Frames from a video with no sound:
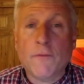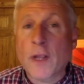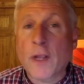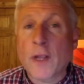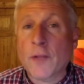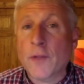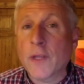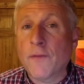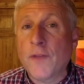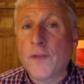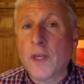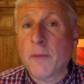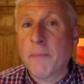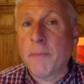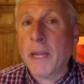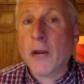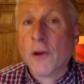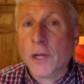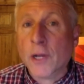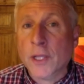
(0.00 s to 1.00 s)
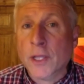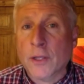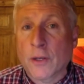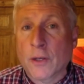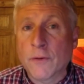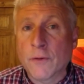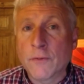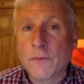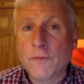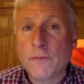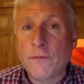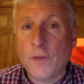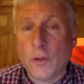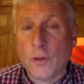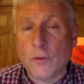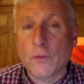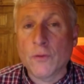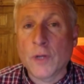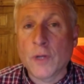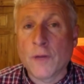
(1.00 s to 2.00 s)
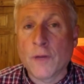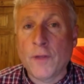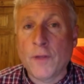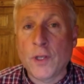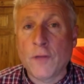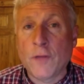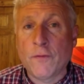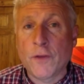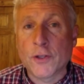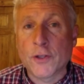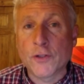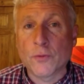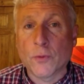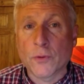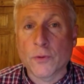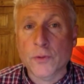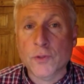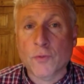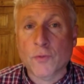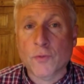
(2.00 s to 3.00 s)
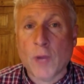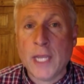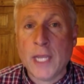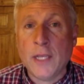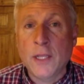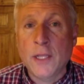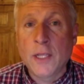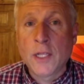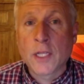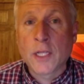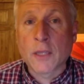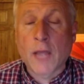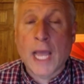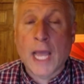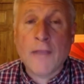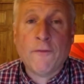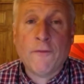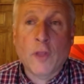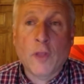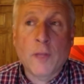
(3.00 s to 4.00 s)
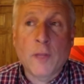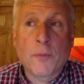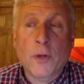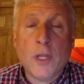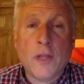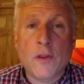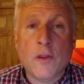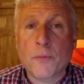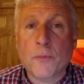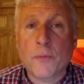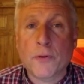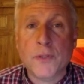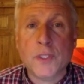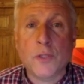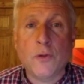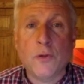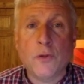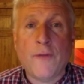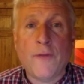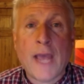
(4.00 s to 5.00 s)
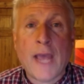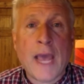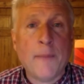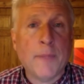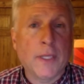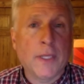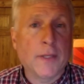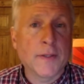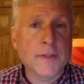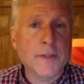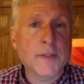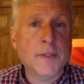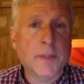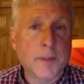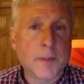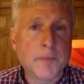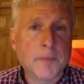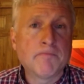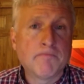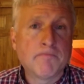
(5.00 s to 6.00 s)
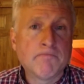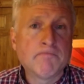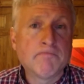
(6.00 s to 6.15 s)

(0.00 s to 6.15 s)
frankly of the American view of individuals, right? Life, liberty, and the pursuit of happiness.